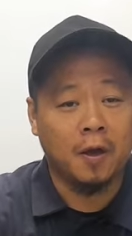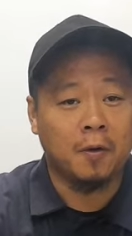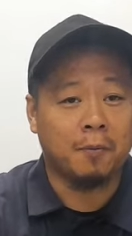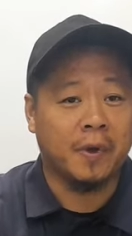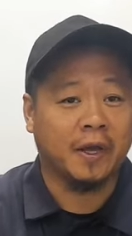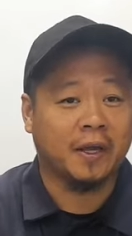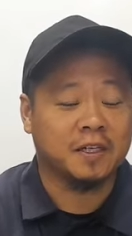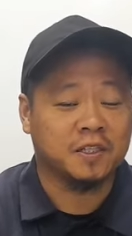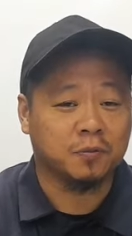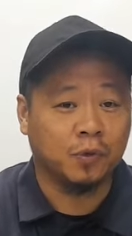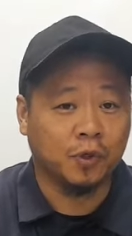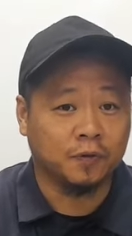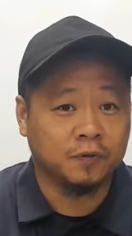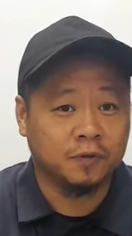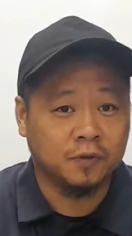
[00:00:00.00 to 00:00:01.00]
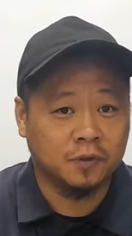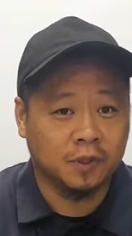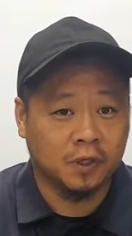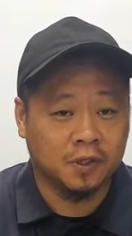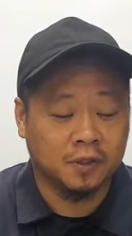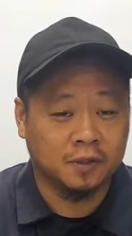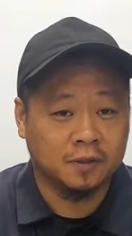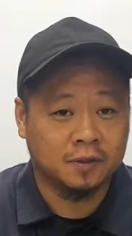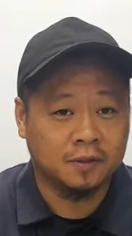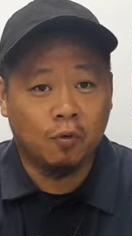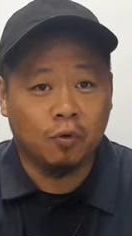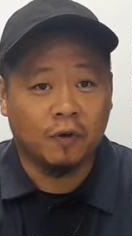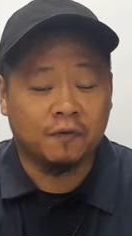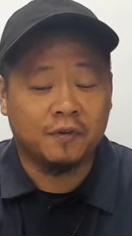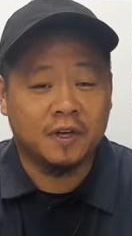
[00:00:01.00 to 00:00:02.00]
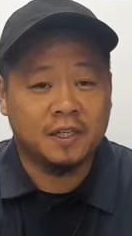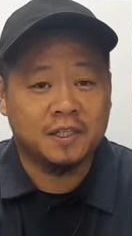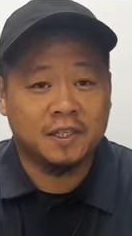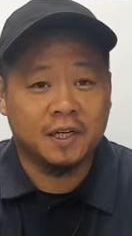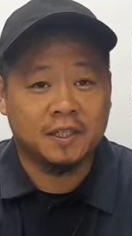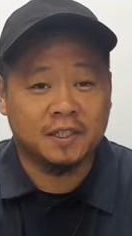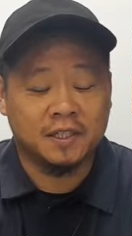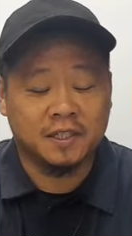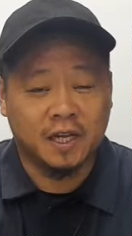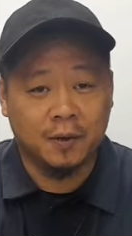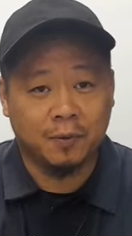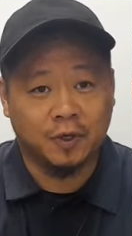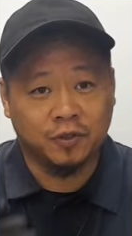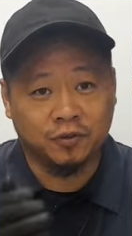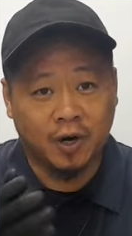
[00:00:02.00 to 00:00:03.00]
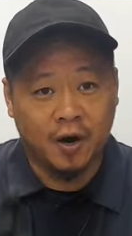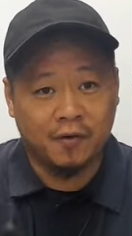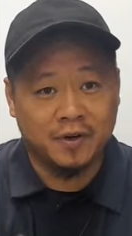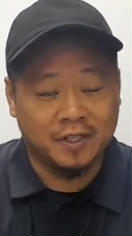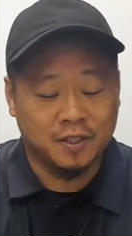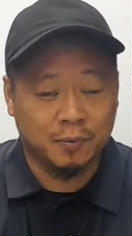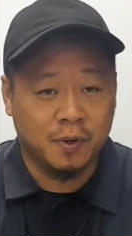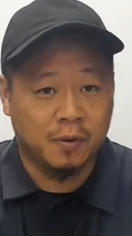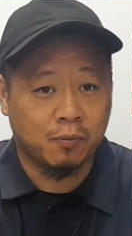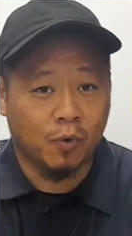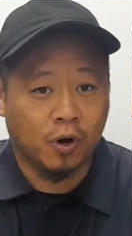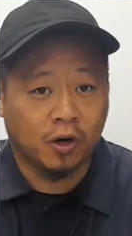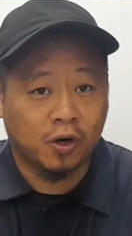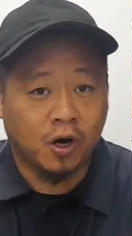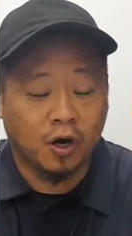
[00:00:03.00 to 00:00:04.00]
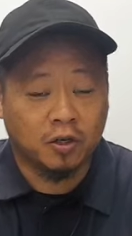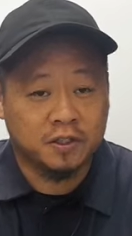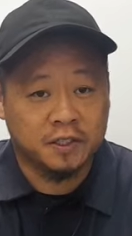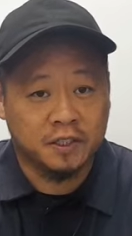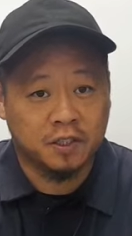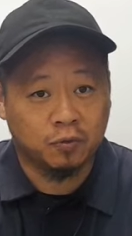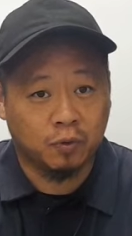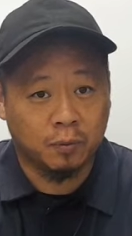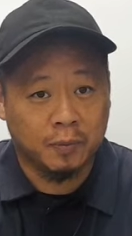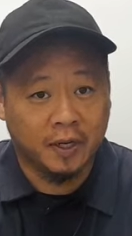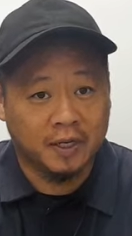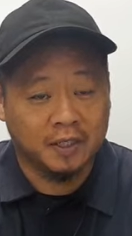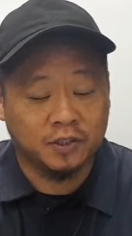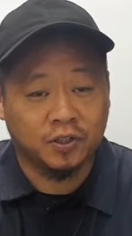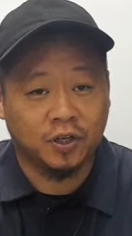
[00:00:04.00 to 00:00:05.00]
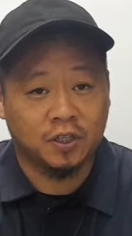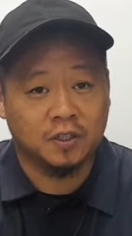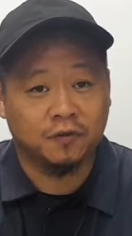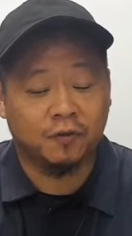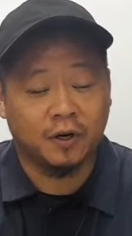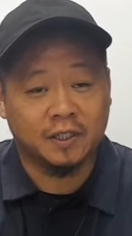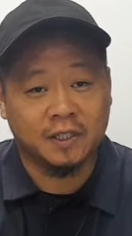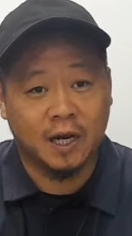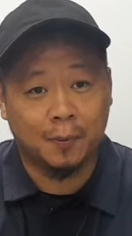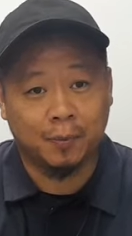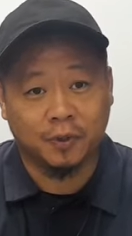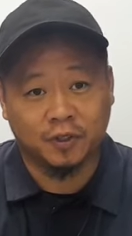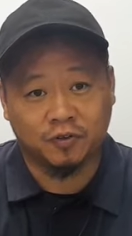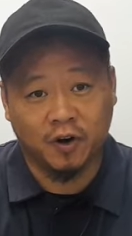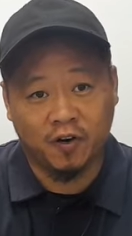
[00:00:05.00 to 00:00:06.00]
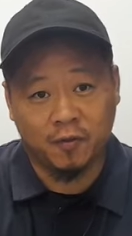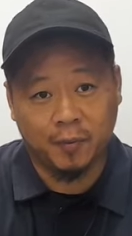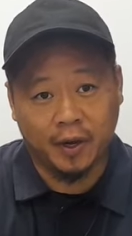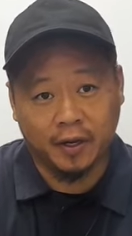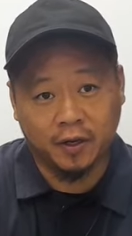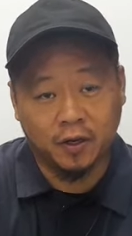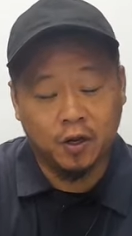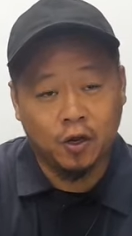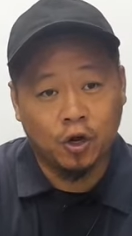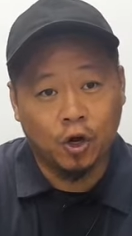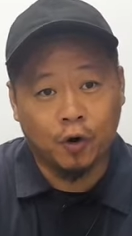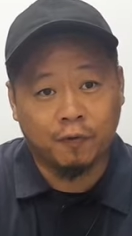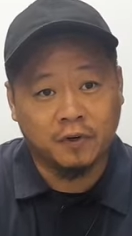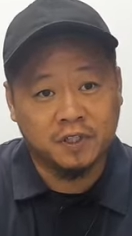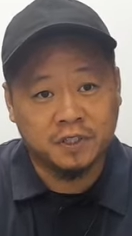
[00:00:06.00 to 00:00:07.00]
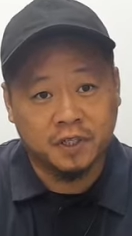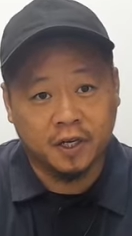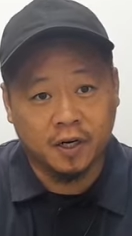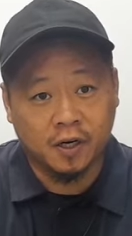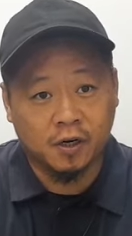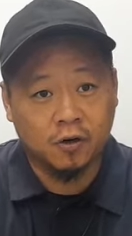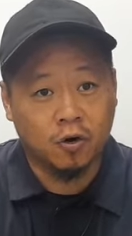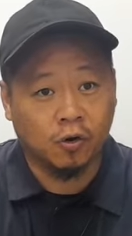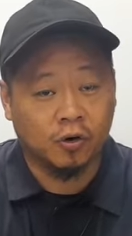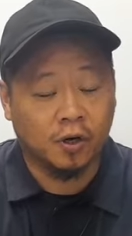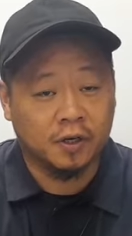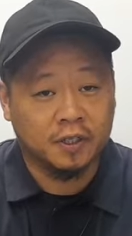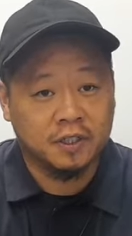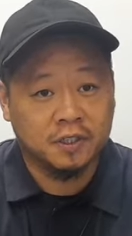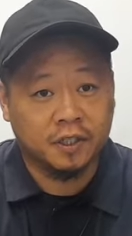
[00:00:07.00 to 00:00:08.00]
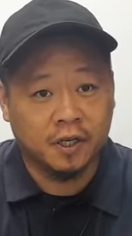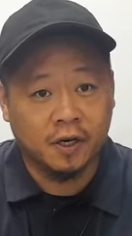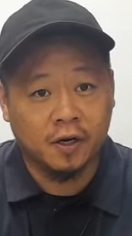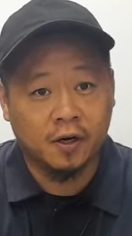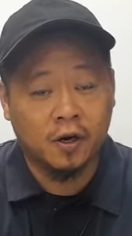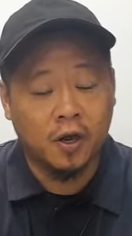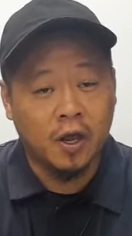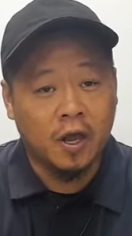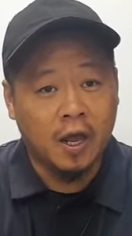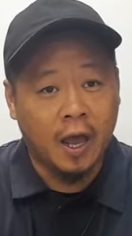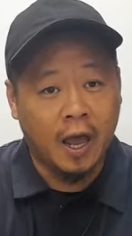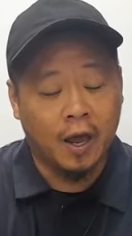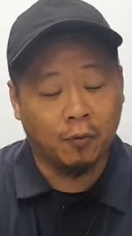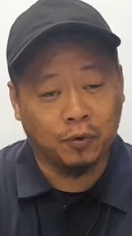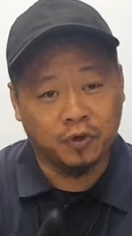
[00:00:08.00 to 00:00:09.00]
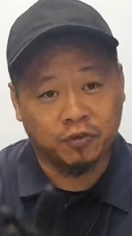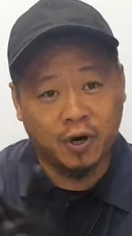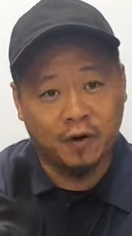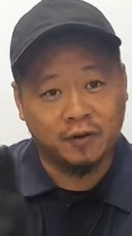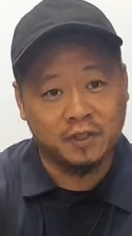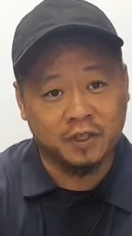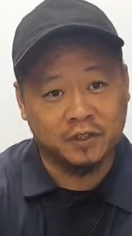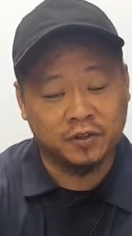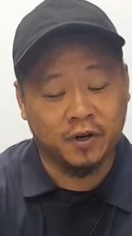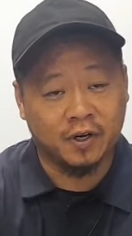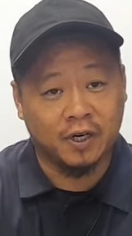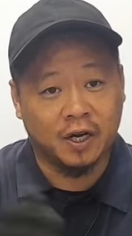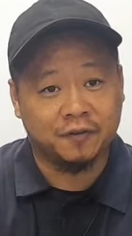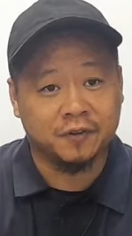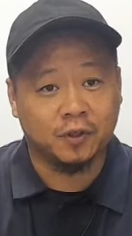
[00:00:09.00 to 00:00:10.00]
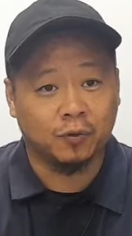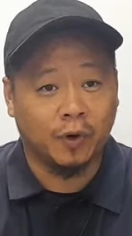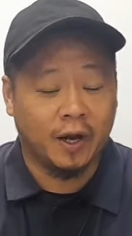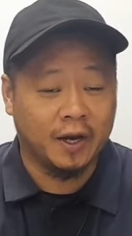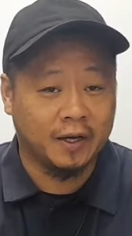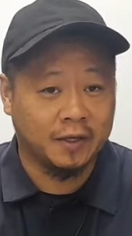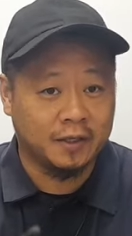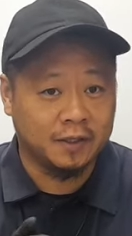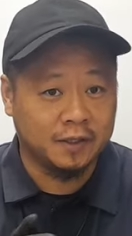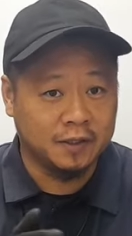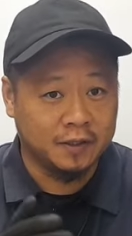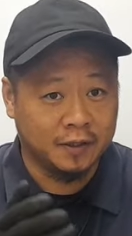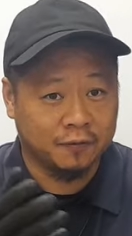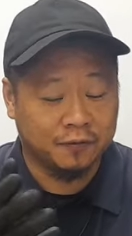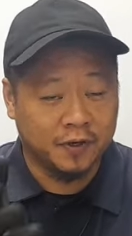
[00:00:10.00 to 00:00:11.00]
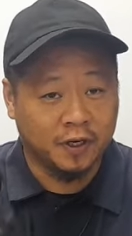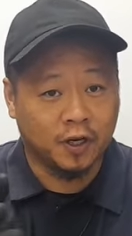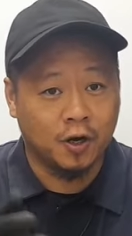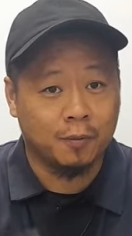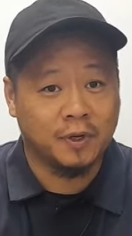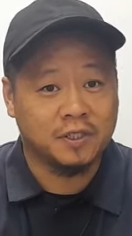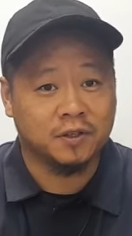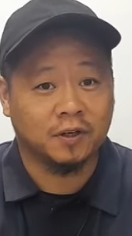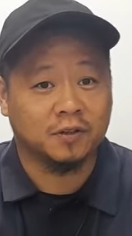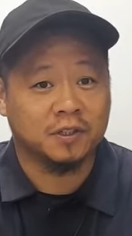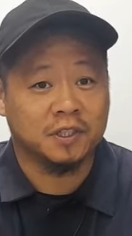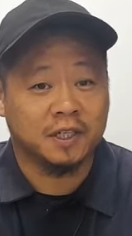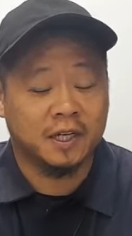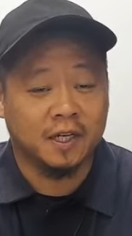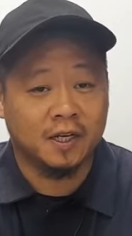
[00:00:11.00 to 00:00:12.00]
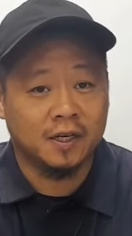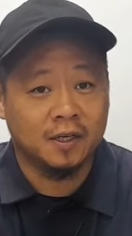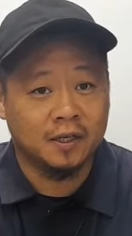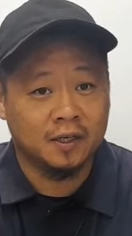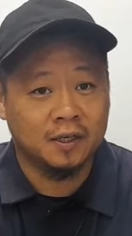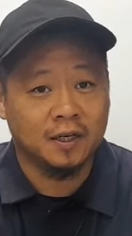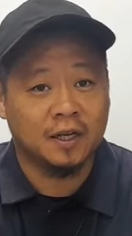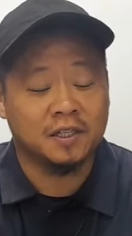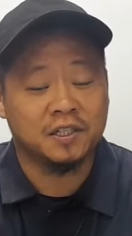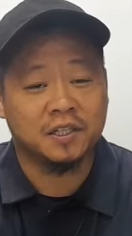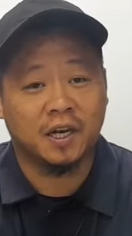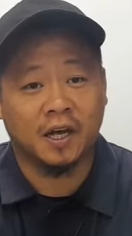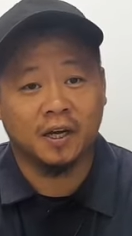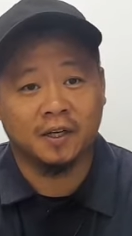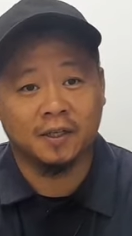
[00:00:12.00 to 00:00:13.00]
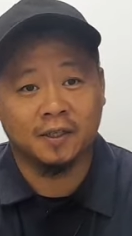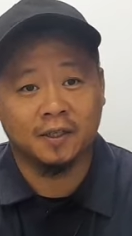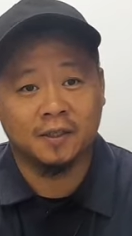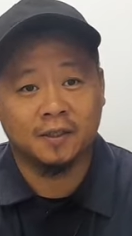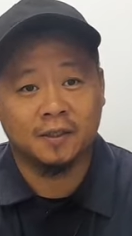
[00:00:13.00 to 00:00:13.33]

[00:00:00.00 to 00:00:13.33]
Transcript: make a smooth turn. When VSA is disabled, drivers need to be more cautious when making turns. For example, the driver may oversteer or understeer, and when the driver is either turning left or right, the vehicle may start to skid and slide.